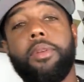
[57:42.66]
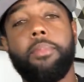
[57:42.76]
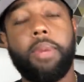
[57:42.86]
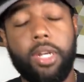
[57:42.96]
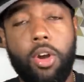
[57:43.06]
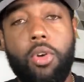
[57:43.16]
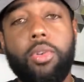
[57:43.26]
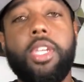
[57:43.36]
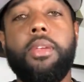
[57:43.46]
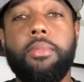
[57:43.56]
But go
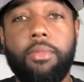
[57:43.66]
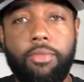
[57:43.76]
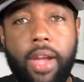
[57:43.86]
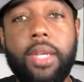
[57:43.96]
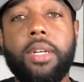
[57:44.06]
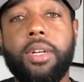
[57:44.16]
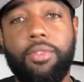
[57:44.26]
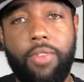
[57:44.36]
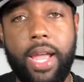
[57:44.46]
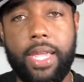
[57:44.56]
on, keep fighting a good
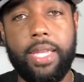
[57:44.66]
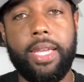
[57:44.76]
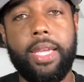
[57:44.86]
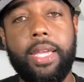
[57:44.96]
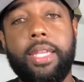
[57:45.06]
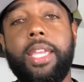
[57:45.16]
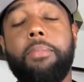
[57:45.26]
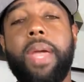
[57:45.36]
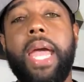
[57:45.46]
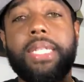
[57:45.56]
fight. Get
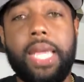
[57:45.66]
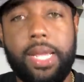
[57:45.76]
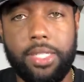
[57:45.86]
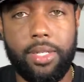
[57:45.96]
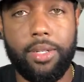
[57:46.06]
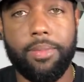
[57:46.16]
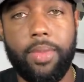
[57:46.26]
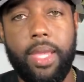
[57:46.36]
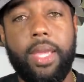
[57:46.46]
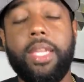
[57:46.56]
past Angela.
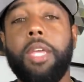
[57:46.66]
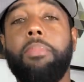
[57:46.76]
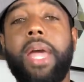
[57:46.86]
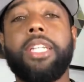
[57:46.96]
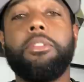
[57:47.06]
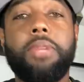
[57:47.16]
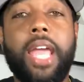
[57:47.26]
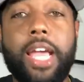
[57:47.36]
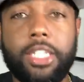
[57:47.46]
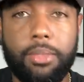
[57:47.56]
Get past them
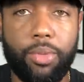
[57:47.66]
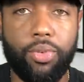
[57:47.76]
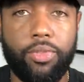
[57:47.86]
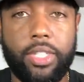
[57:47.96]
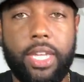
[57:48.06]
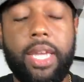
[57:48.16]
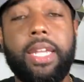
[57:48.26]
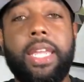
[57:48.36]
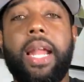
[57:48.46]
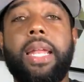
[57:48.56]
nasty movies.
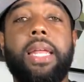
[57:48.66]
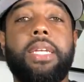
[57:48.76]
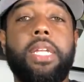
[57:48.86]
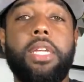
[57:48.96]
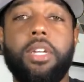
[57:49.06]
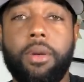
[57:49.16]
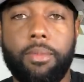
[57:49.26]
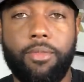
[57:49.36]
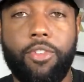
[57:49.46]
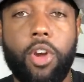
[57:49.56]
Get out that DM,
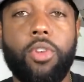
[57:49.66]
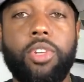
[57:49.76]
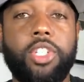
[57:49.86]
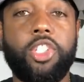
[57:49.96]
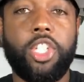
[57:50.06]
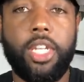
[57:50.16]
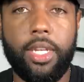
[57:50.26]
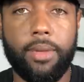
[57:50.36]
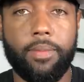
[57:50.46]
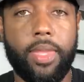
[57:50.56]
flirting and cheating.